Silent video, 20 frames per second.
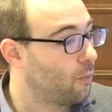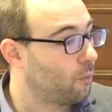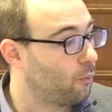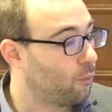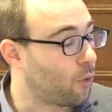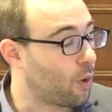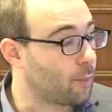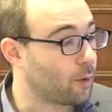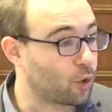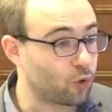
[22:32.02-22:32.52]

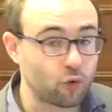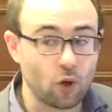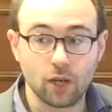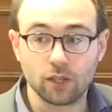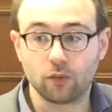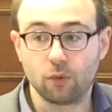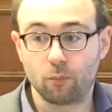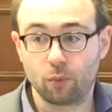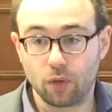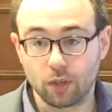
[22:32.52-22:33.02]
from
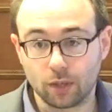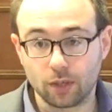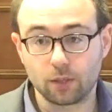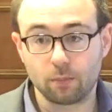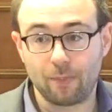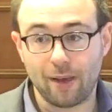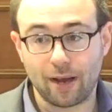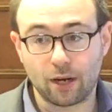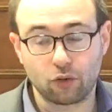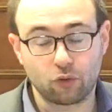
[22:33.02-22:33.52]
across the political
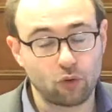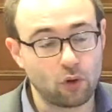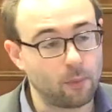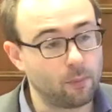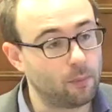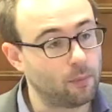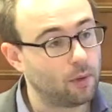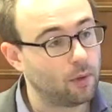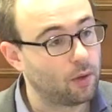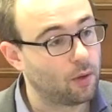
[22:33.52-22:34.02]

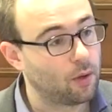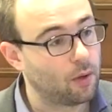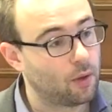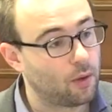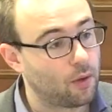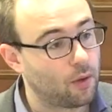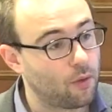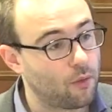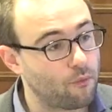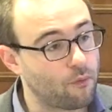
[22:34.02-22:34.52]
spectrum
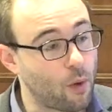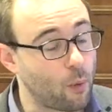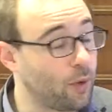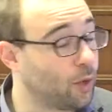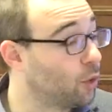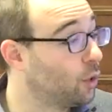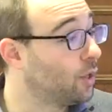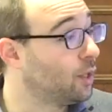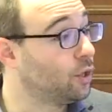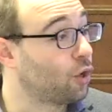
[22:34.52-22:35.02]
that we
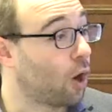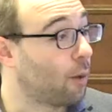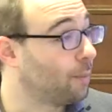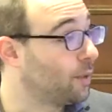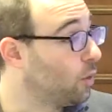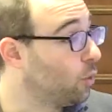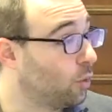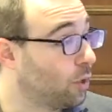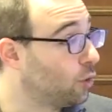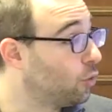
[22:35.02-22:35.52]
could adopt
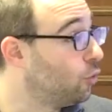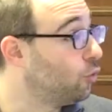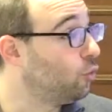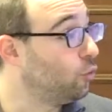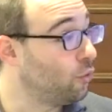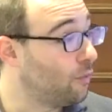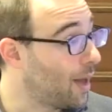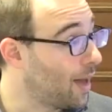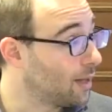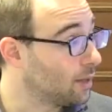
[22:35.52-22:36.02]
in order to
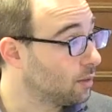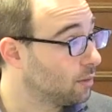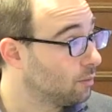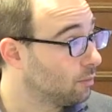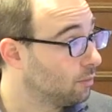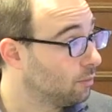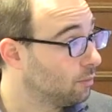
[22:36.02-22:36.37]
do that.